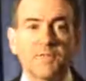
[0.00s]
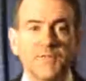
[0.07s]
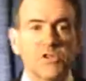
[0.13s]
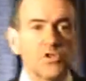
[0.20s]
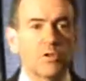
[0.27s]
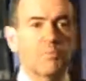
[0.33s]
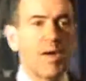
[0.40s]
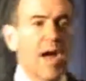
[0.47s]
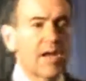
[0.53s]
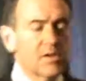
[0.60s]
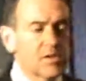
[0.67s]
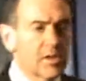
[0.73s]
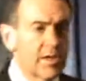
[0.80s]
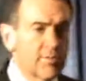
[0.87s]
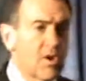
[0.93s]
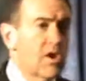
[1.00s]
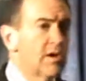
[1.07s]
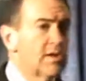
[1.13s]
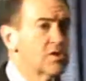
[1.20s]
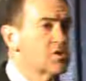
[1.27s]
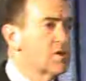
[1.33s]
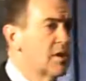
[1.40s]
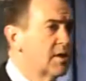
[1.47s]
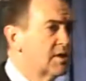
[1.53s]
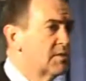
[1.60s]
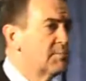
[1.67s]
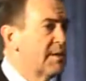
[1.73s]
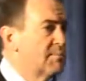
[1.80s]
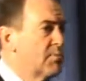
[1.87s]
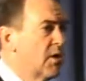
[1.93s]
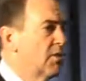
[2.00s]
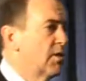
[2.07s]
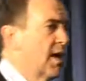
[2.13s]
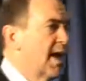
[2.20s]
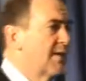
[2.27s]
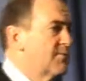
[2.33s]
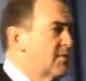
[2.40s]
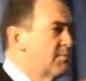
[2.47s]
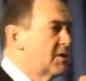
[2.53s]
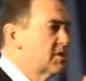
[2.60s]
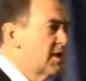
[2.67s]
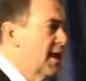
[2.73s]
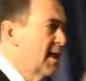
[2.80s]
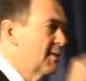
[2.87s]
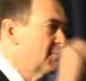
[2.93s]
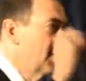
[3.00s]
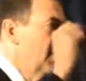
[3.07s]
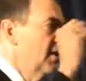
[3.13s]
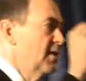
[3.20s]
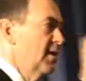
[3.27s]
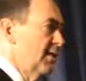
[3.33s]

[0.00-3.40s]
official policy of Arkansas to be pro-life from the time